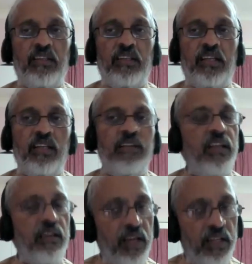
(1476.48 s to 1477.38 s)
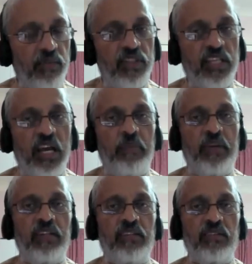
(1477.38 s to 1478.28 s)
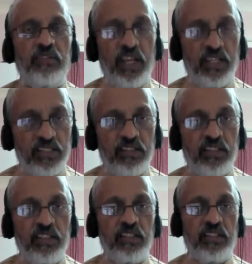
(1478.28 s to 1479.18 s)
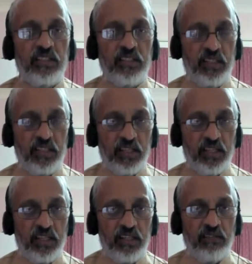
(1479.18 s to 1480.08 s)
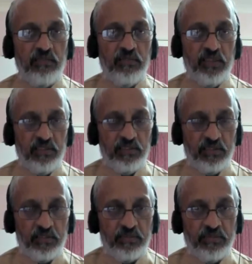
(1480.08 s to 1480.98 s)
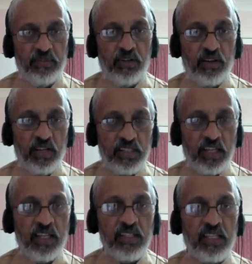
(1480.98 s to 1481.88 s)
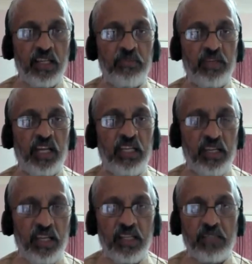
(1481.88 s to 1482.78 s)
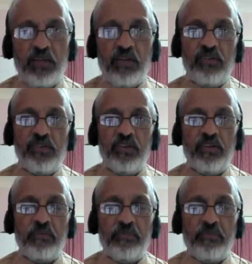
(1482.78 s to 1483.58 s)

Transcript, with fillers: And, you know, and what's happening to Wayne Sheng, and, you know, not only sentencing him to 90 days, but also